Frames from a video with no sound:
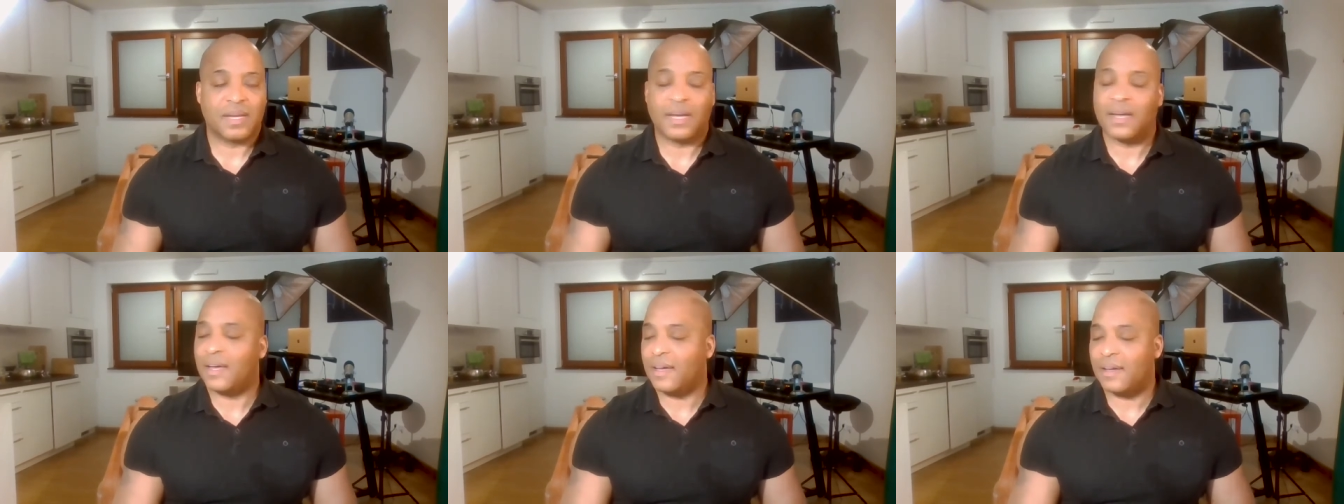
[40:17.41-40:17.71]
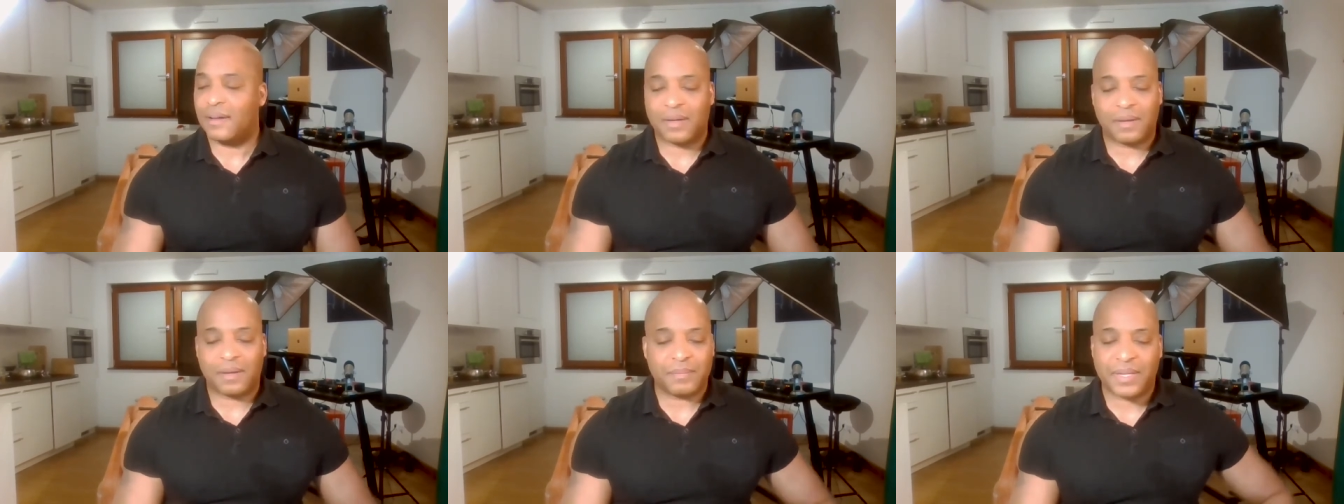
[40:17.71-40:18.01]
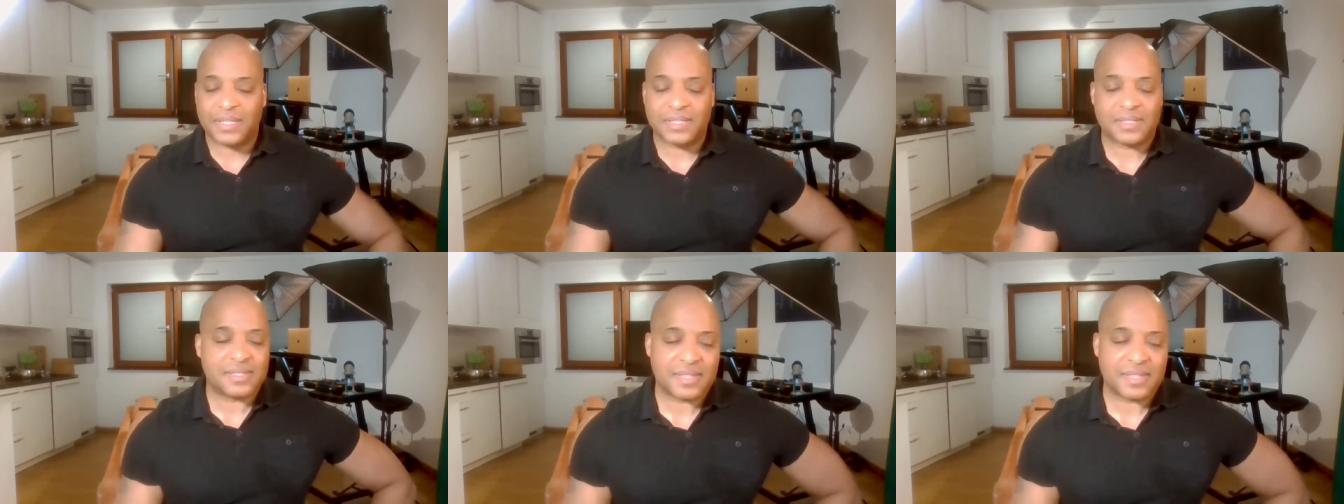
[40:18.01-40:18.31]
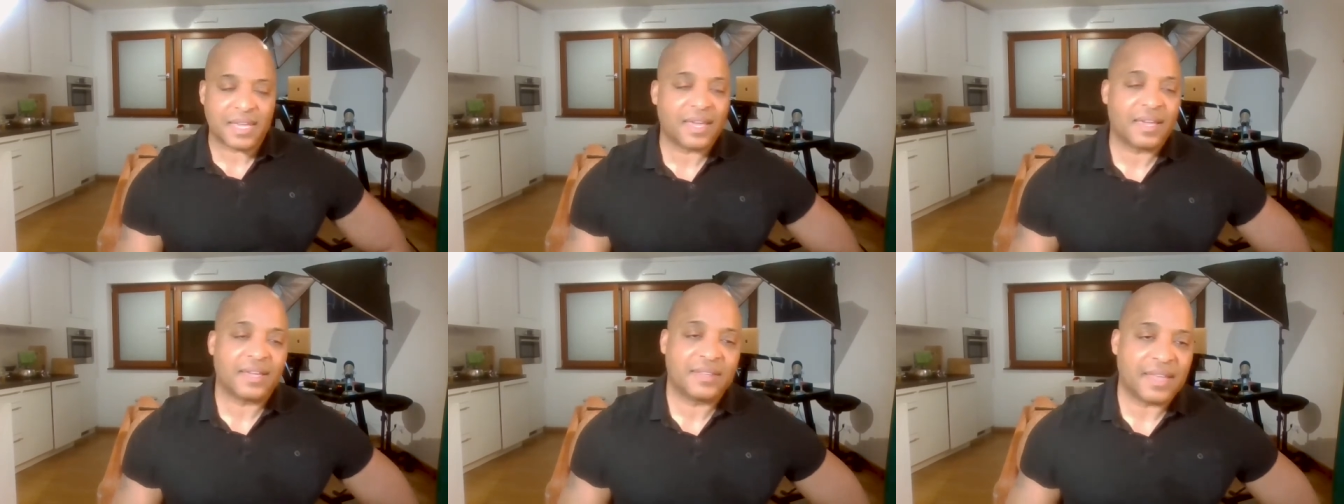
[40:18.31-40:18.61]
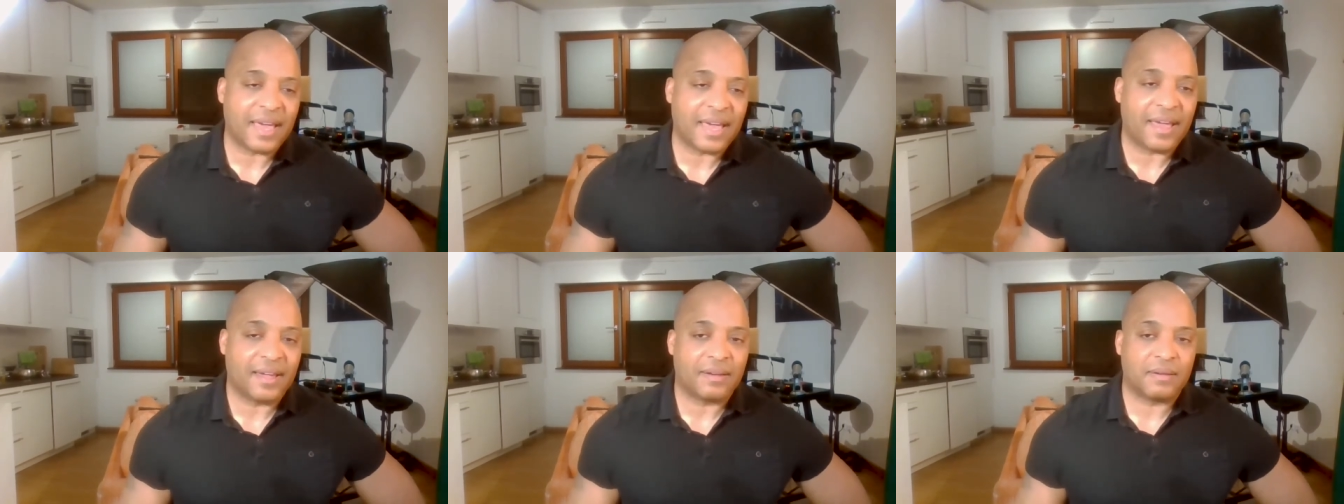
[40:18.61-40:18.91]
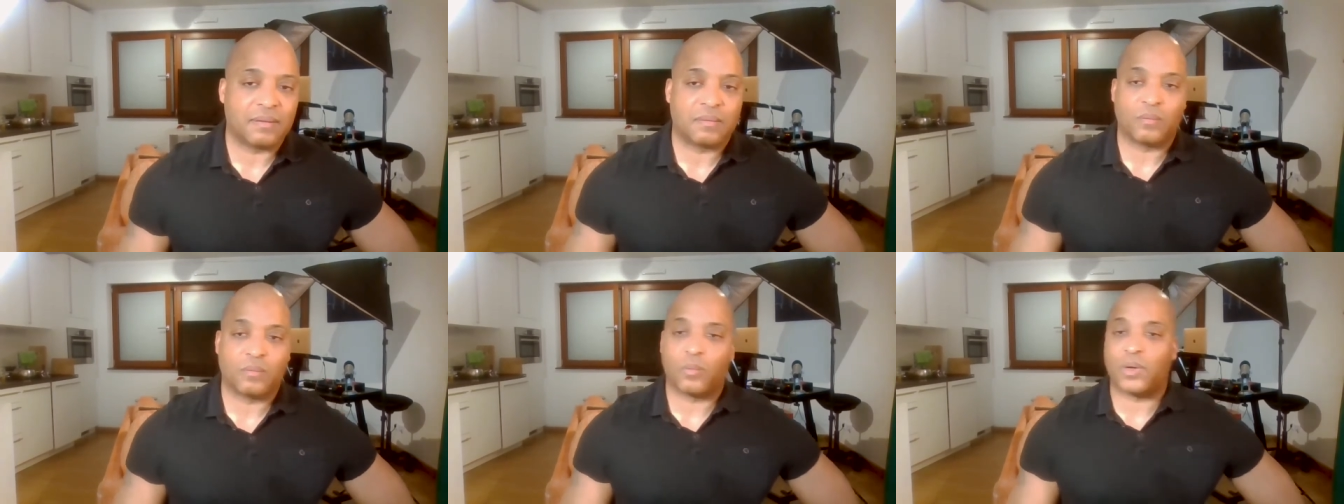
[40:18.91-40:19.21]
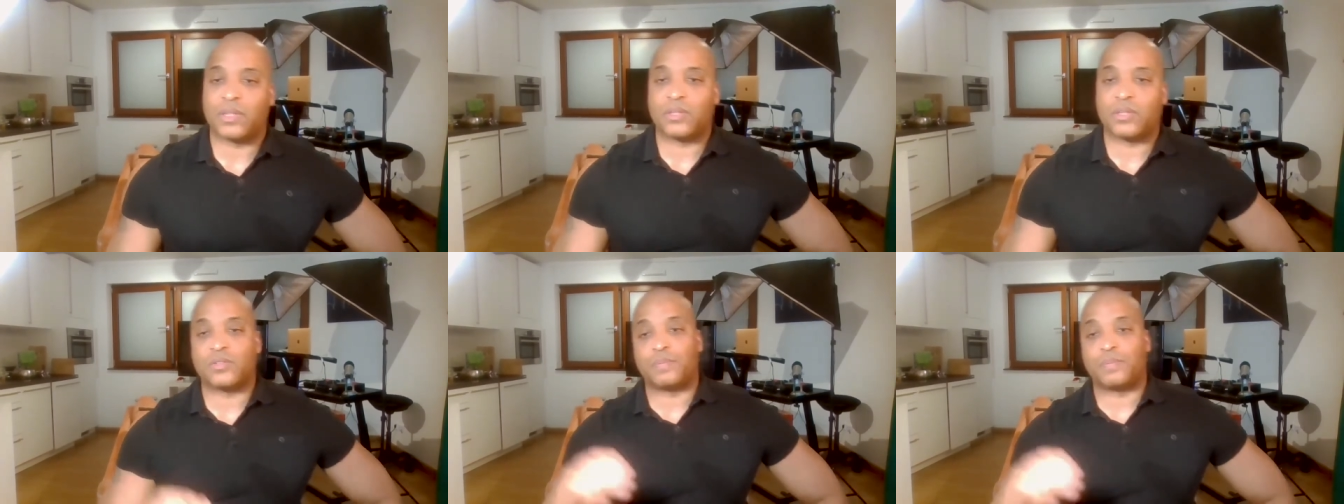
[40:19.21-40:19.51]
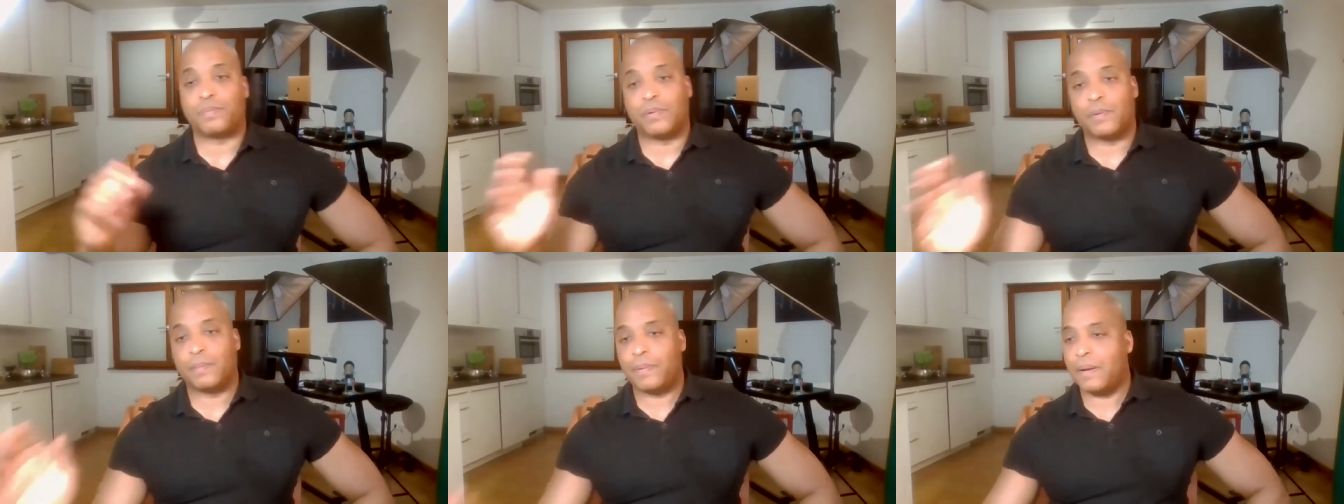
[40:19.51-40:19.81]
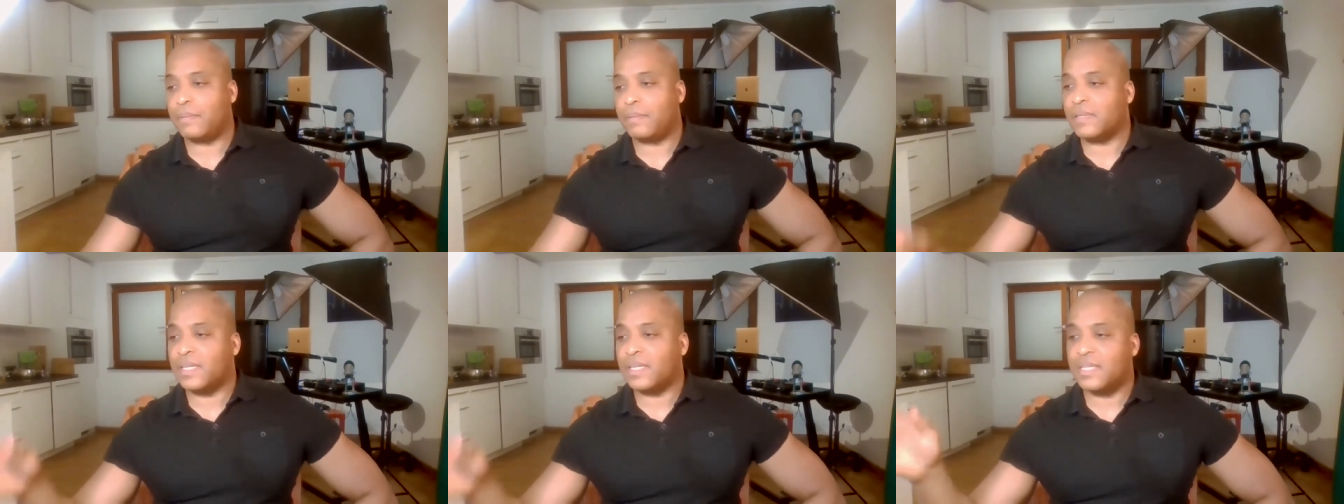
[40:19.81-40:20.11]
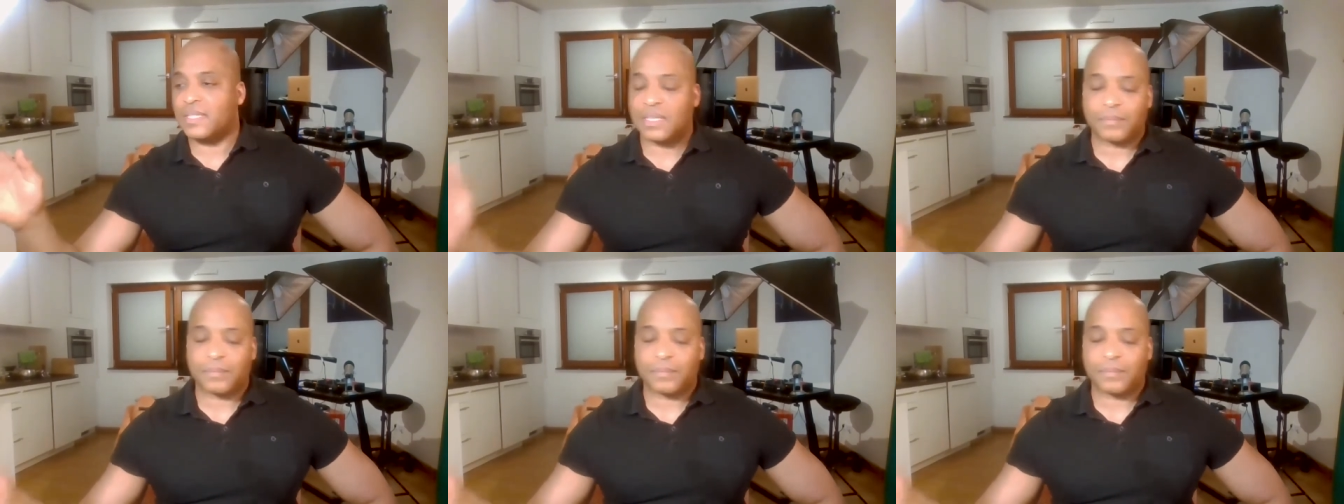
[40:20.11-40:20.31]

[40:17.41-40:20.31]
I, am not saying that, whether it's Republican,